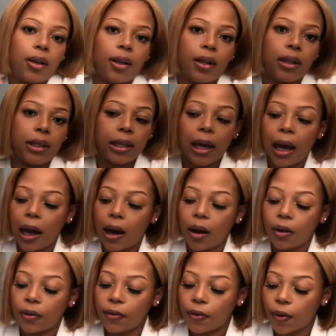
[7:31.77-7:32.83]
a towel
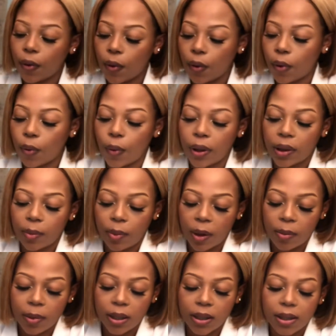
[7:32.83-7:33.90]
for when the
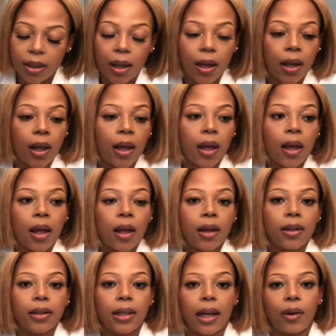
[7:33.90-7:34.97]
baby's
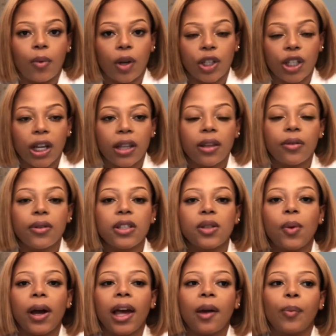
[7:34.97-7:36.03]
done washing. And the reason
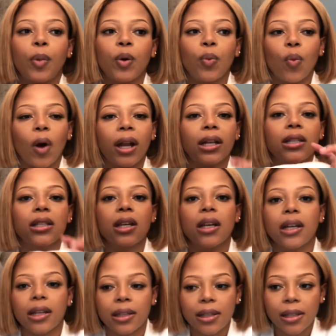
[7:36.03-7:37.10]
why I bought one is
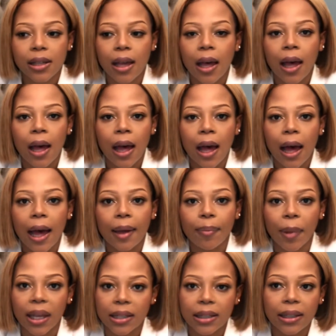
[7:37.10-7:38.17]
because I
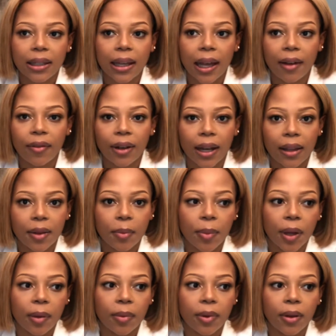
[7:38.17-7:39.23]
basically have another
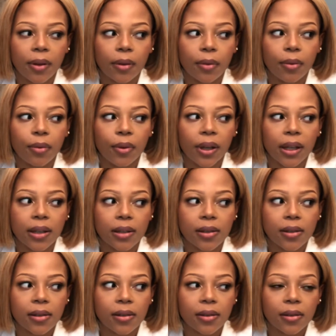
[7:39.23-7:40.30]
baby who
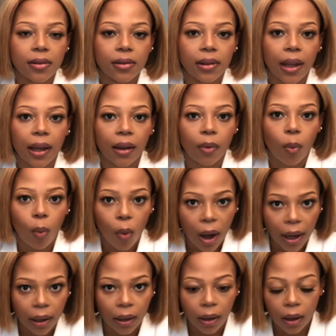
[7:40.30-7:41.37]
is like
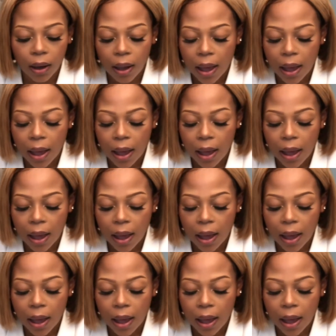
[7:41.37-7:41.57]
one